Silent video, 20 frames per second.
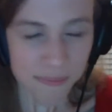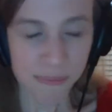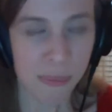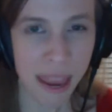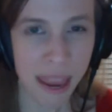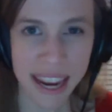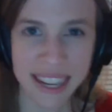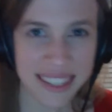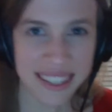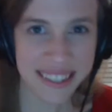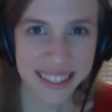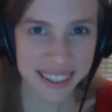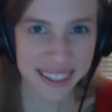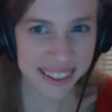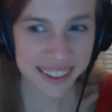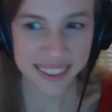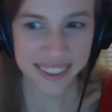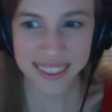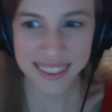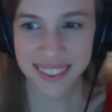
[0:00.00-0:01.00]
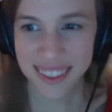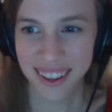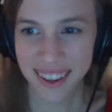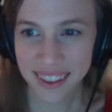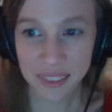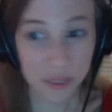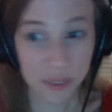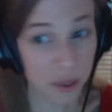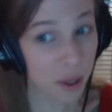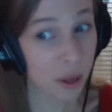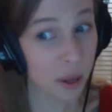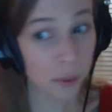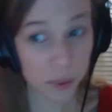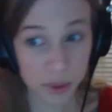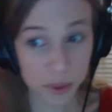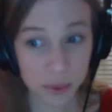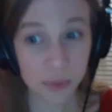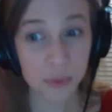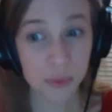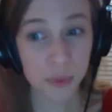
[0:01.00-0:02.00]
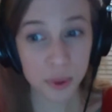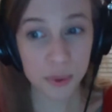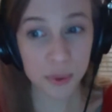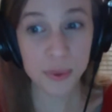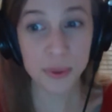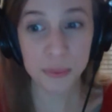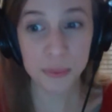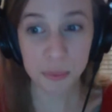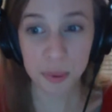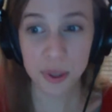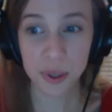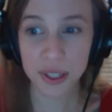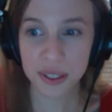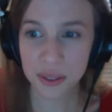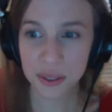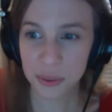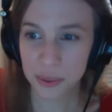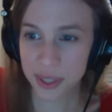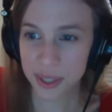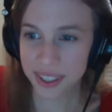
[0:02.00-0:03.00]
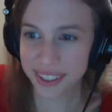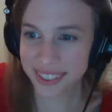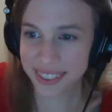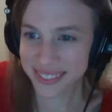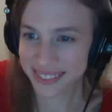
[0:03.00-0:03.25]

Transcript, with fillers: painting. it was it was pretty surreal.